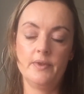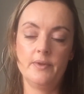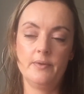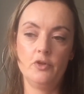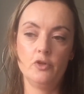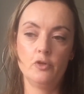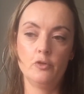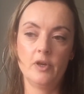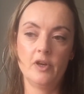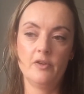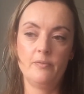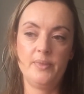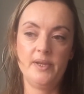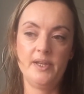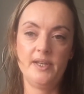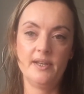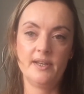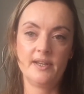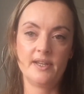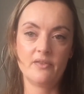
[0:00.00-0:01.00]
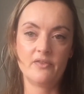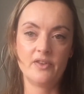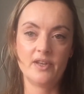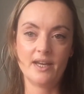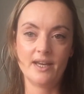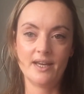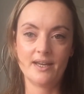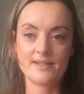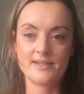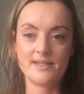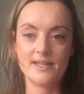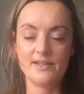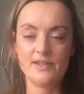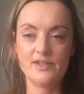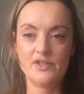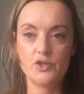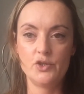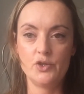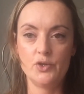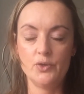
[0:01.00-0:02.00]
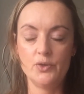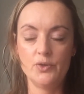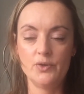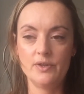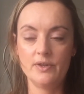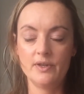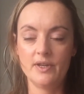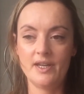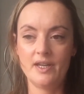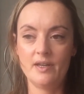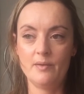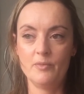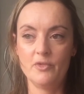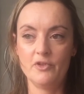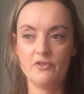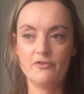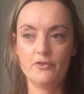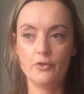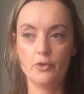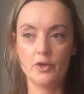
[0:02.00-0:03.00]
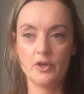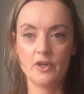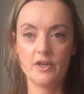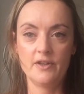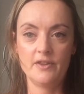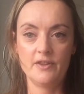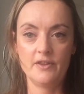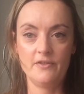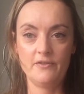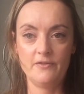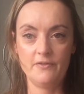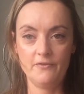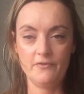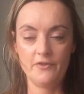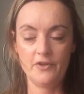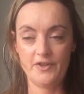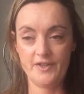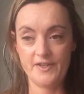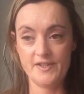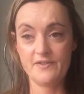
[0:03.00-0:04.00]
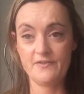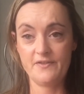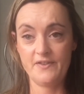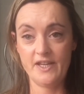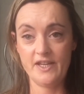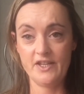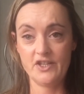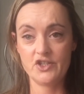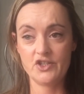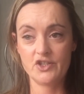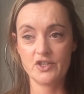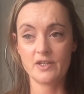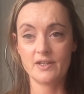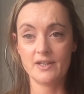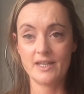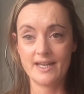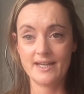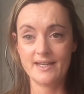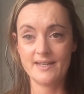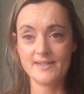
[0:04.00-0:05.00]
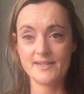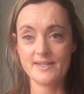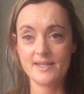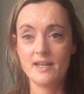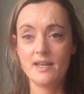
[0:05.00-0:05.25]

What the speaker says: you'll have been given access to for this feish class,